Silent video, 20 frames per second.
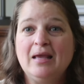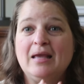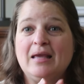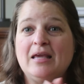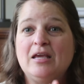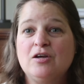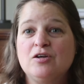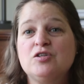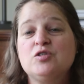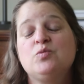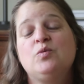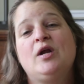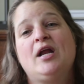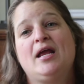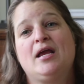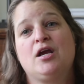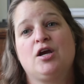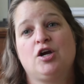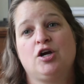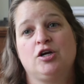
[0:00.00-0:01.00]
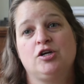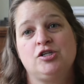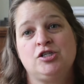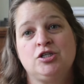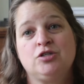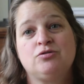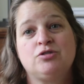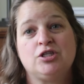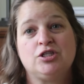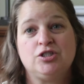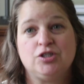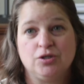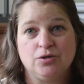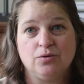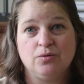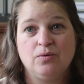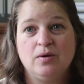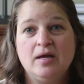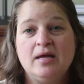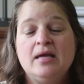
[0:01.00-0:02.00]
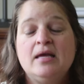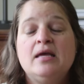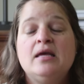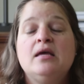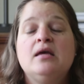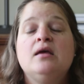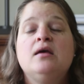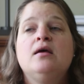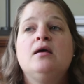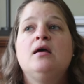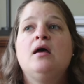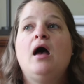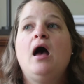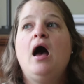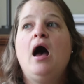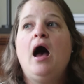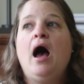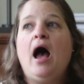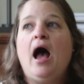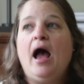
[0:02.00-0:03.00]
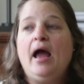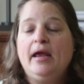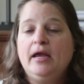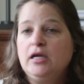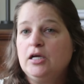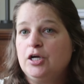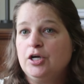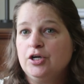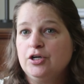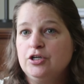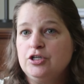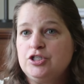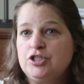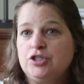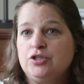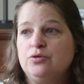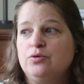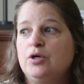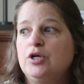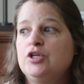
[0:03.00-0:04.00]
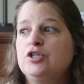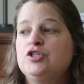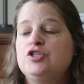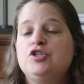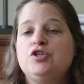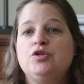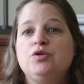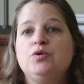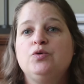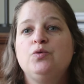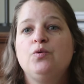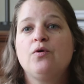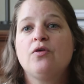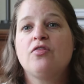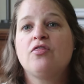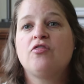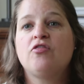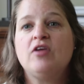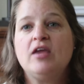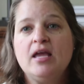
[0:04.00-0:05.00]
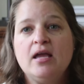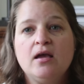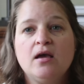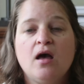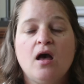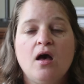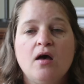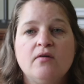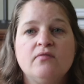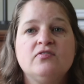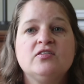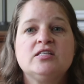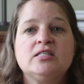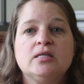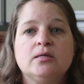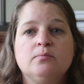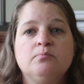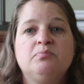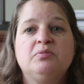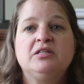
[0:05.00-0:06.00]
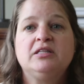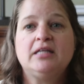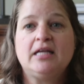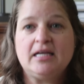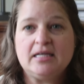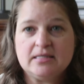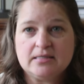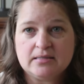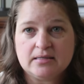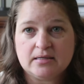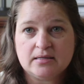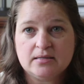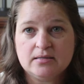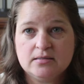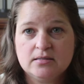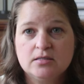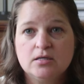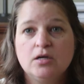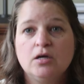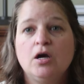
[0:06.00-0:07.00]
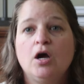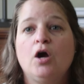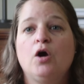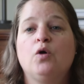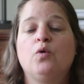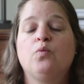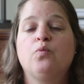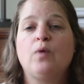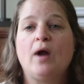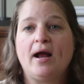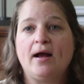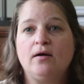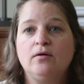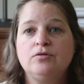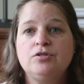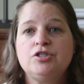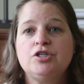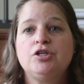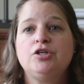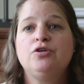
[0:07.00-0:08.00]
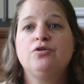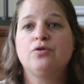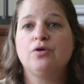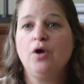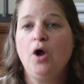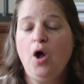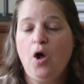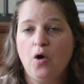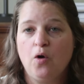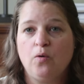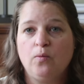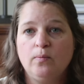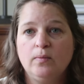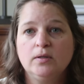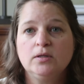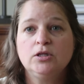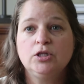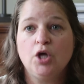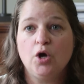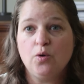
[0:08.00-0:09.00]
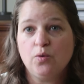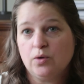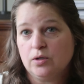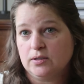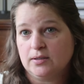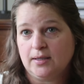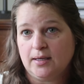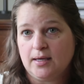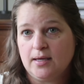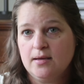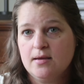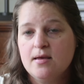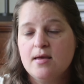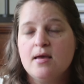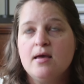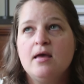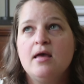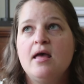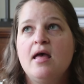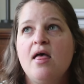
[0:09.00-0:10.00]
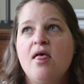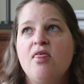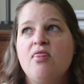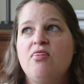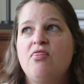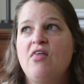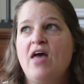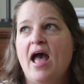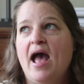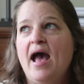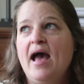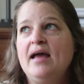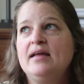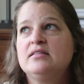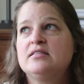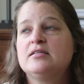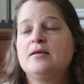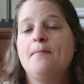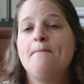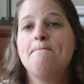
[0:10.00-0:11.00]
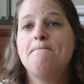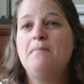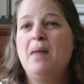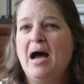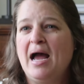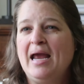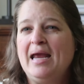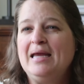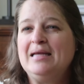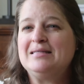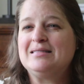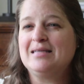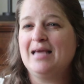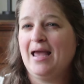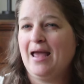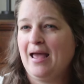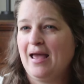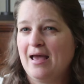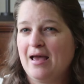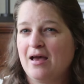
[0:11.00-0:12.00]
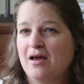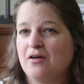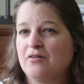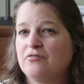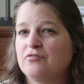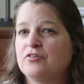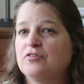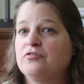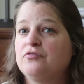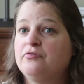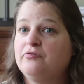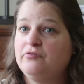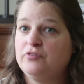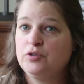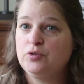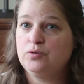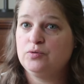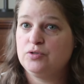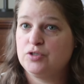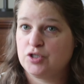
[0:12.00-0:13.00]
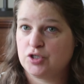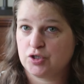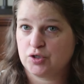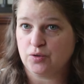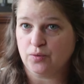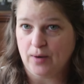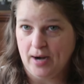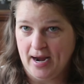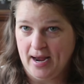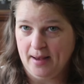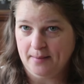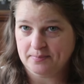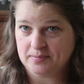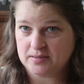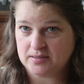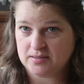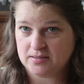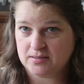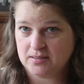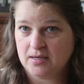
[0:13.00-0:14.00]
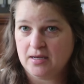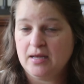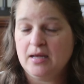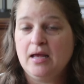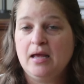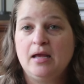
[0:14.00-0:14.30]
Here's what I encourage you to do. I encourage you to think of some places around your home locally that might have food scraps.